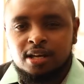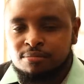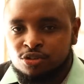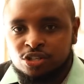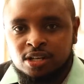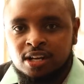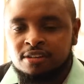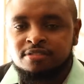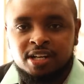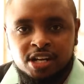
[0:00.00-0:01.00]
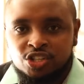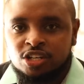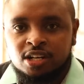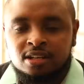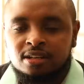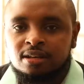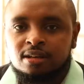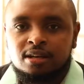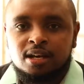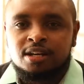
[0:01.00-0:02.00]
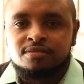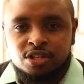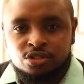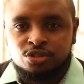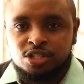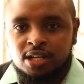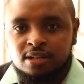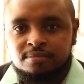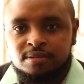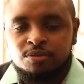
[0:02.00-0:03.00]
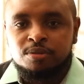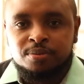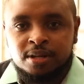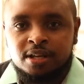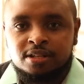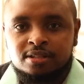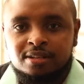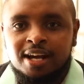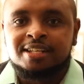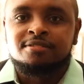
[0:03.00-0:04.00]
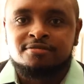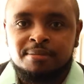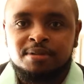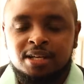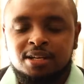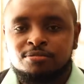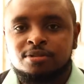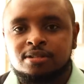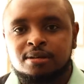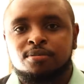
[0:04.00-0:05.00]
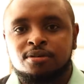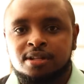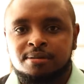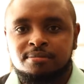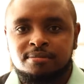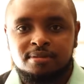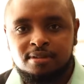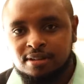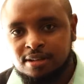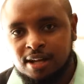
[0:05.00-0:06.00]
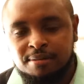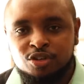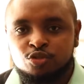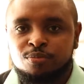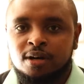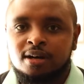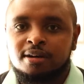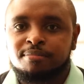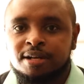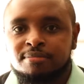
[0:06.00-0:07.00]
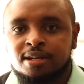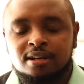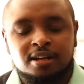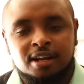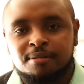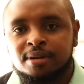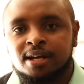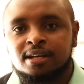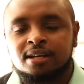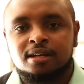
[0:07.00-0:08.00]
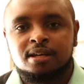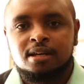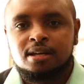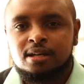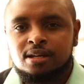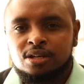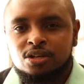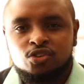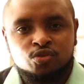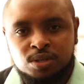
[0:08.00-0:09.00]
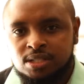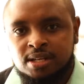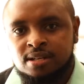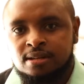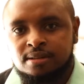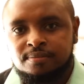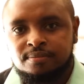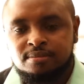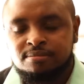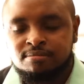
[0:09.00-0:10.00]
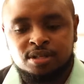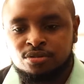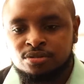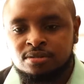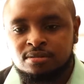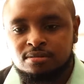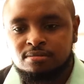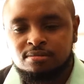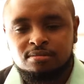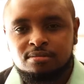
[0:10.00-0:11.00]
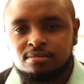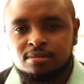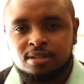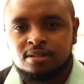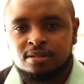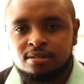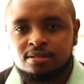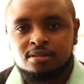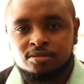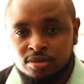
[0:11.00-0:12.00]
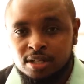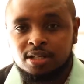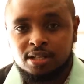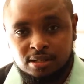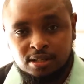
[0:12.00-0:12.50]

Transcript: emotionally, financially, and even socially. And we pray that as a family, we'll support them. Ametupa pay bill na namba yake tuwasaidie, because this is really